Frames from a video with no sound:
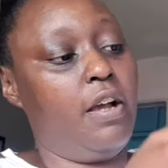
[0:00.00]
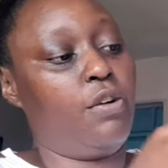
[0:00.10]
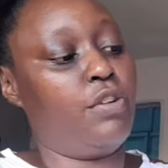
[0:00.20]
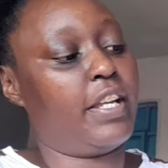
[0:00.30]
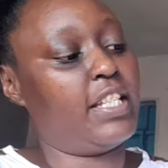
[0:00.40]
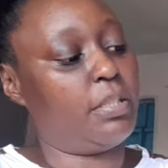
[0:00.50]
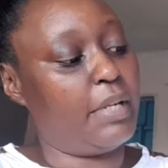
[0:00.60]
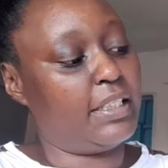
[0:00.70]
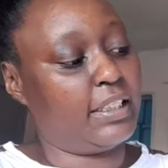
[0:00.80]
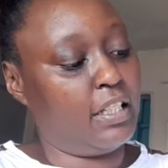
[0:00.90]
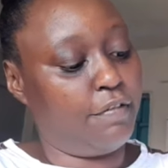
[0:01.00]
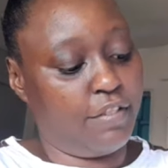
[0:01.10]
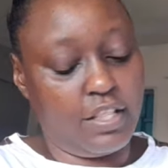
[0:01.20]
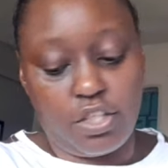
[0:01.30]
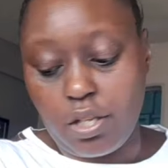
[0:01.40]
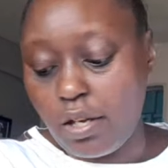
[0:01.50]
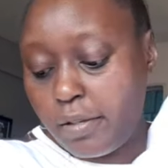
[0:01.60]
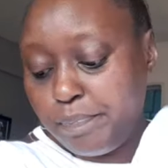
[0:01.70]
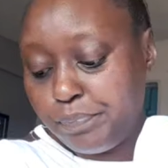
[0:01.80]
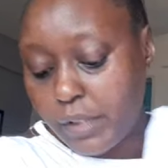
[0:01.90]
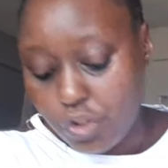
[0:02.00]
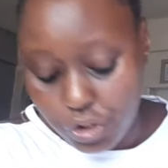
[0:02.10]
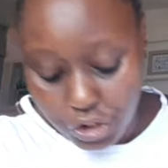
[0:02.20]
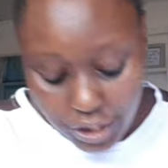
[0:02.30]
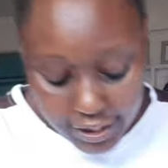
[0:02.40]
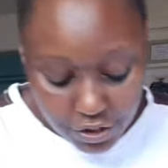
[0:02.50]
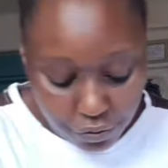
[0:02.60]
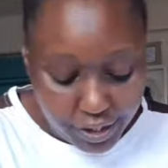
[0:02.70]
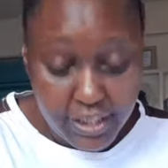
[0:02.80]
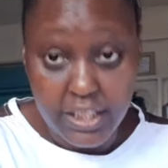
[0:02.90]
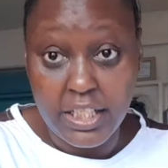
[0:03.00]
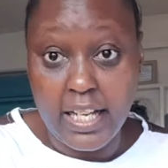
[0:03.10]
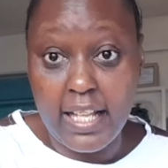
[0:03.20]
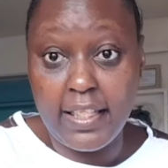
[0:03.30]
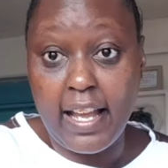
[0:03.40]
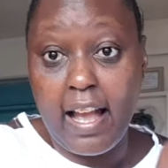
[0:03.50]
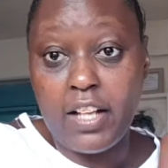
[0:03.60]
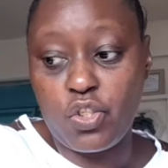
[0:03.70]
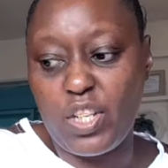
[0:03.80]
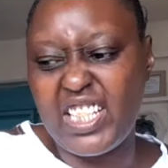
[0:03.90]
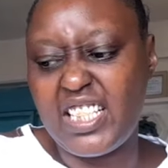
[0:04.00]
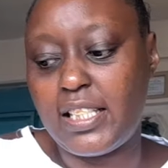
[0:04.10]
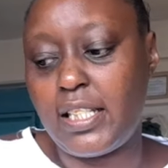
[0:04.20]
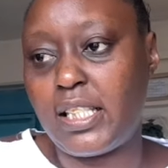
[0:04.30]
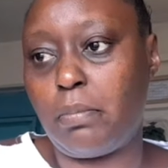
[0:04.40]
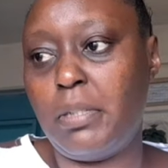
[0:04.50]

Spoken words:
go get myself these shears right here. They are actually 6